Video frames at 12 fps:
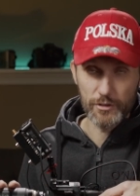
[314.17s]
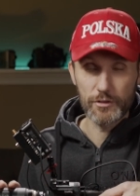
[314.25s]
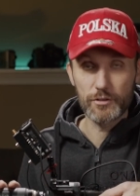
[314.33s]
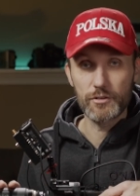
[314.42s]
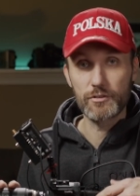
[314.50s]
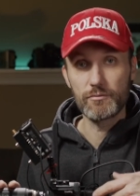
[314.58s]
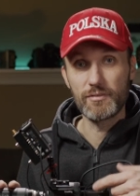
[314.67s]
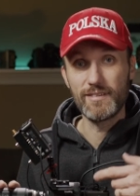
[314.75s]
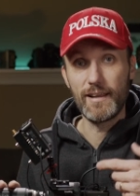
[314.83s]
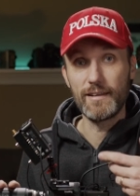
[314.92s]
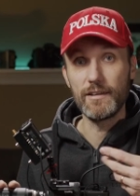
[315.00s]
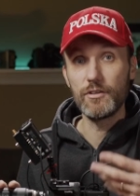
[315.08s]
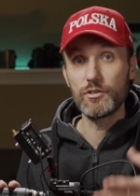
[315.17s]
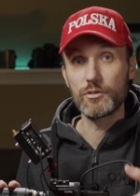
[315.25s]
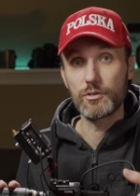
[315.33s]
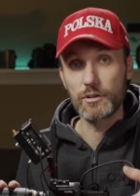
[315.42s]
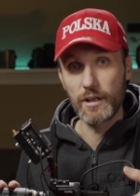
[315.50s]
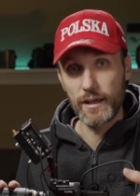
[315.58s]
are just a lot easier
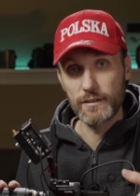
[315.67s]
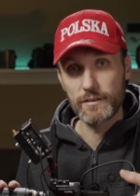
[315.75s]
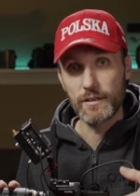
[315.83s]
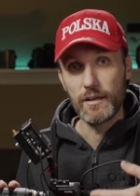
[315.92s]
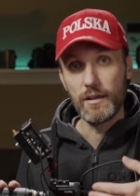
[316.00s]
to get.